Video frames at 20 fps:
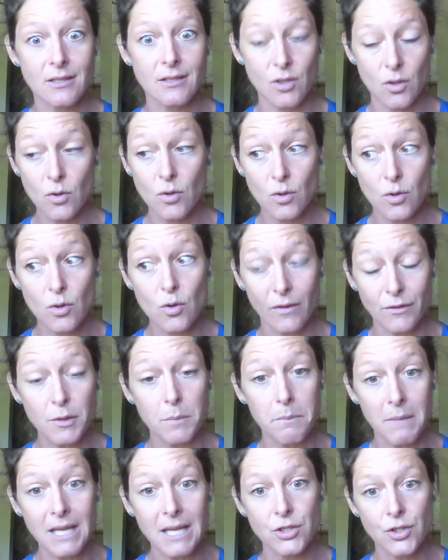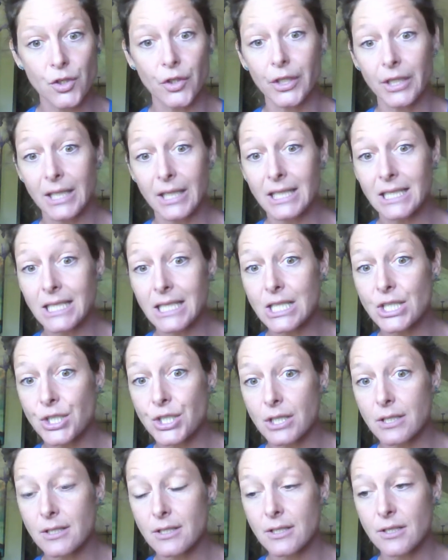You have to meet certain
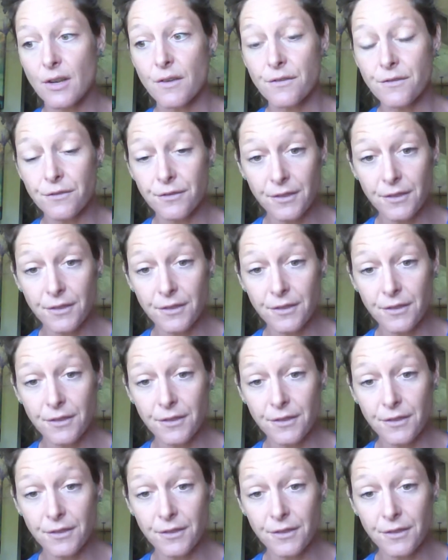conditions to